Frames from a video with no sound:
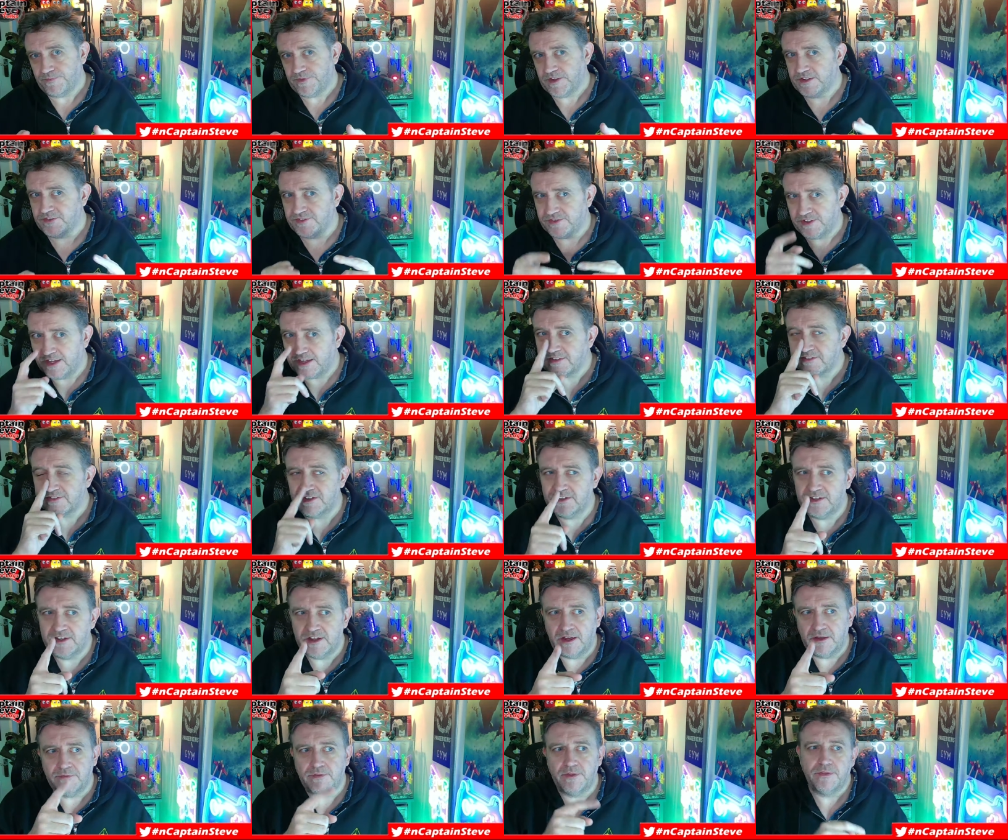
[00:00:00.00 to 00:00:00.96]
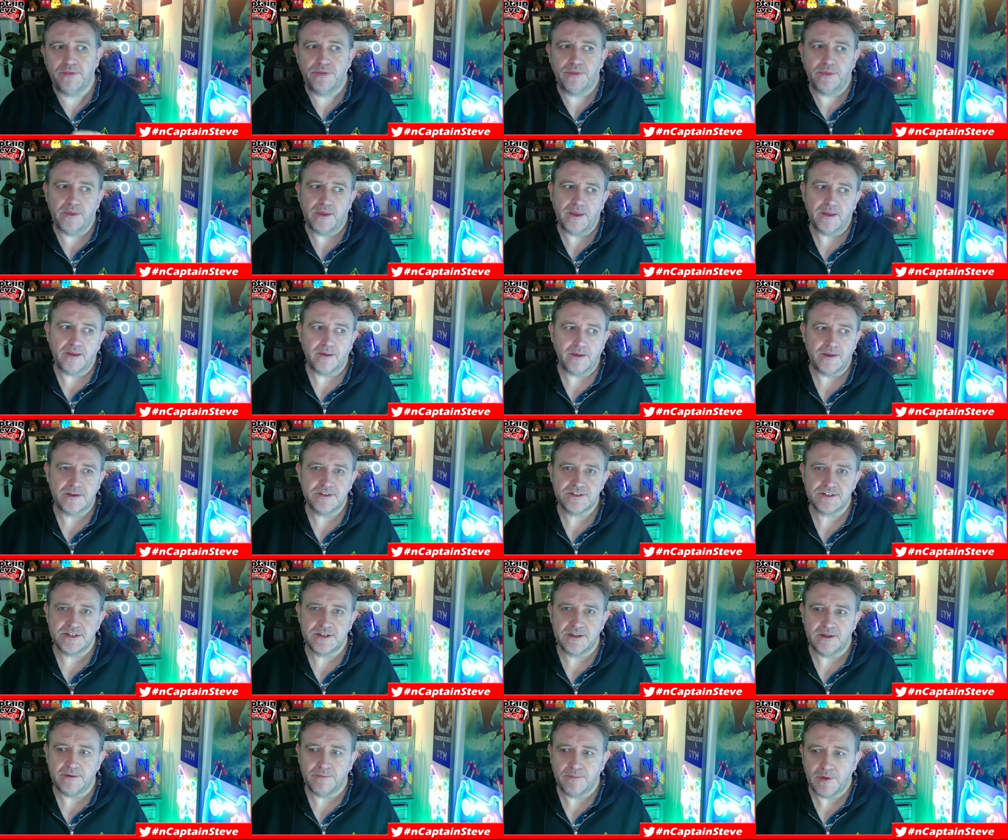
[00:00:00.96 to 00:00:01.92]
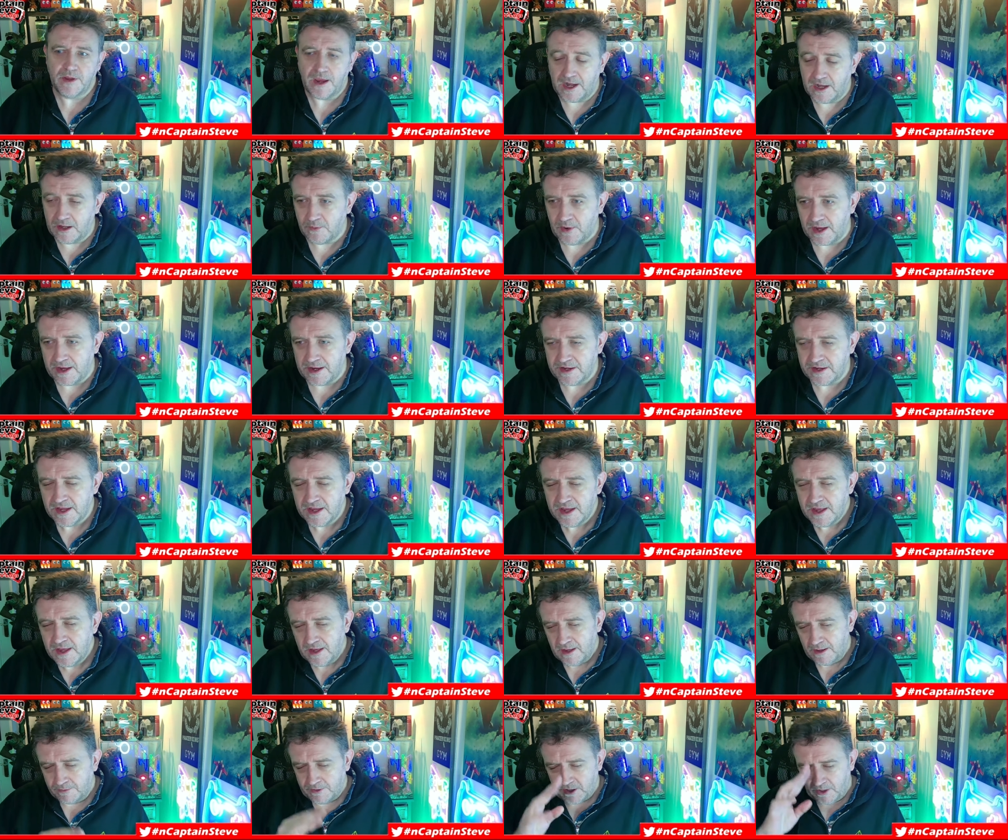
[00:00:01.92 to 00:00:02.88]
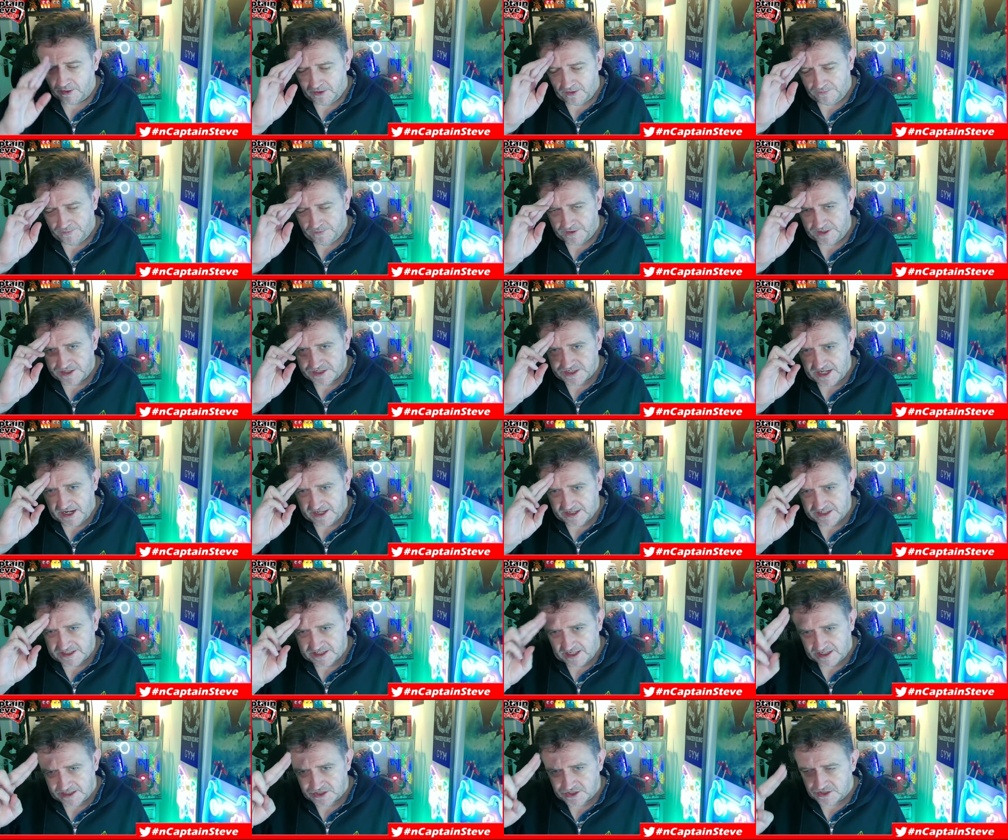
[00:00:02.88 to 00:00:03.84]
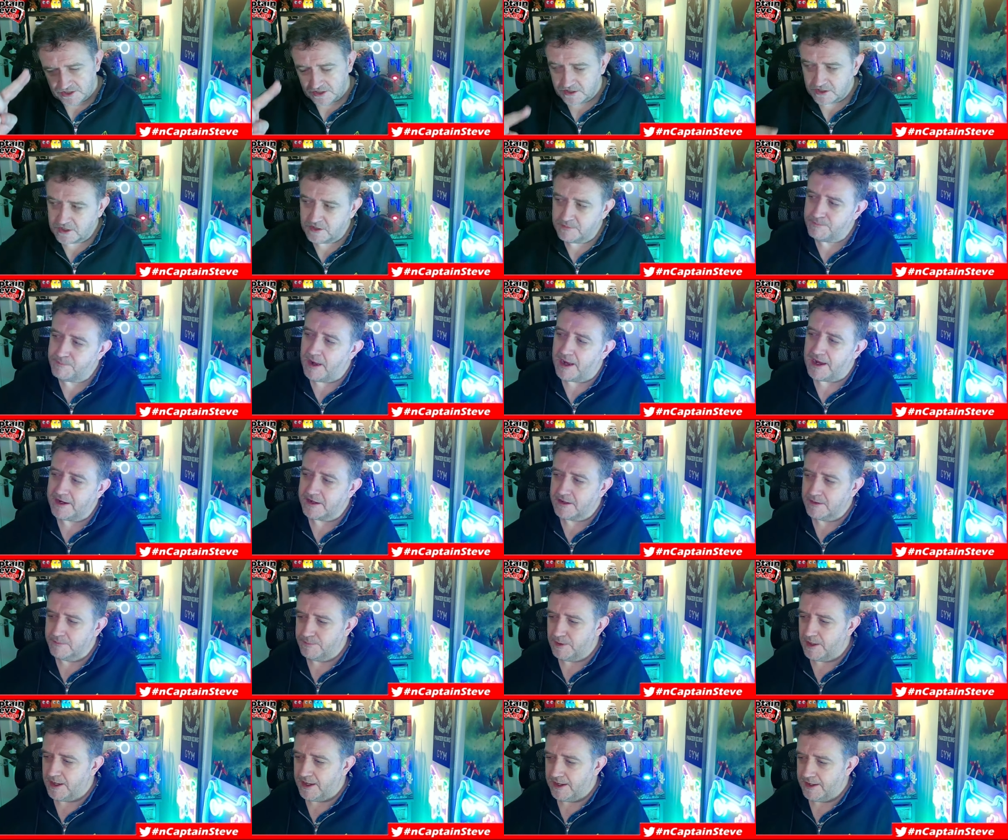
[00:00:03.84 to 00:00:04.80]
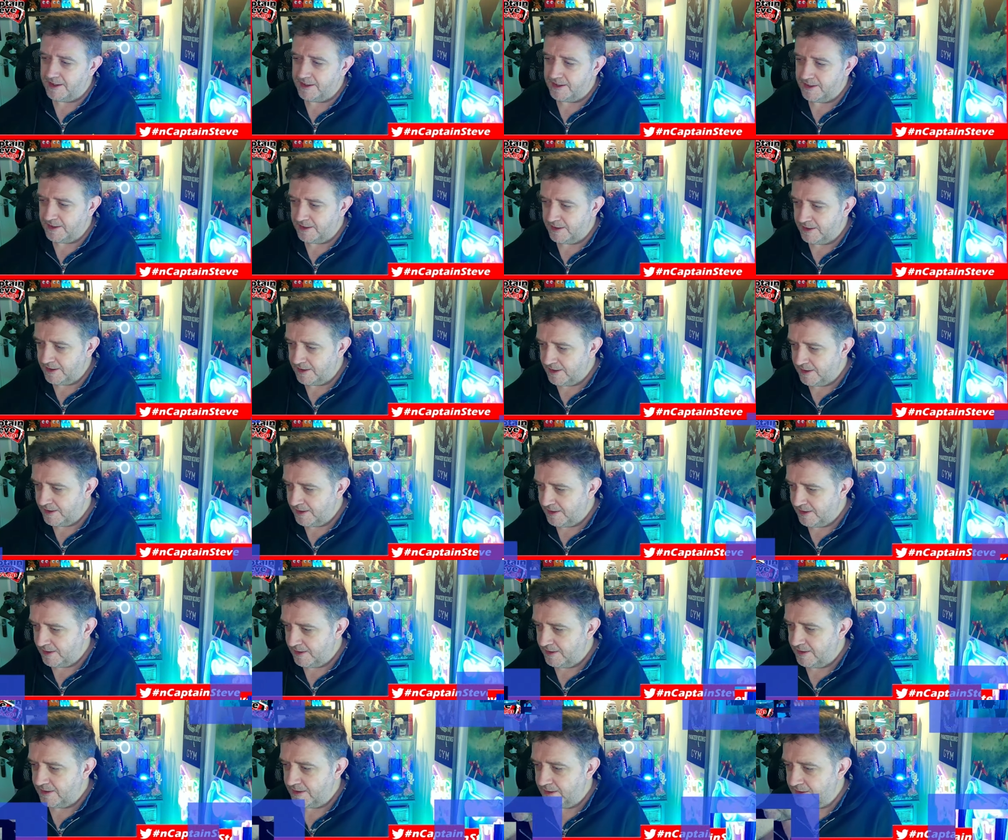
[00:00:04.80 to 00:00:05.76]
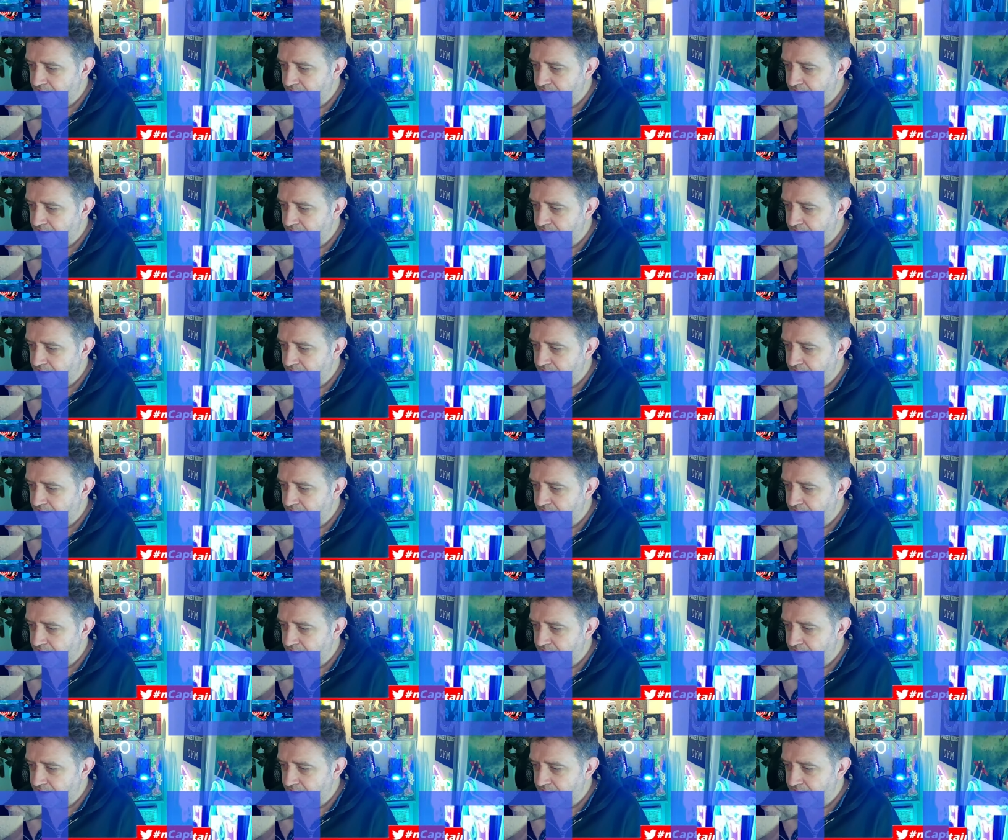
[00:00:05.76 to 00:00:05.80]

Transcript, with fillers: So that's another thing, isn't it? Anyway, I'm going off on a side tangent. Goodbye, goodbye, and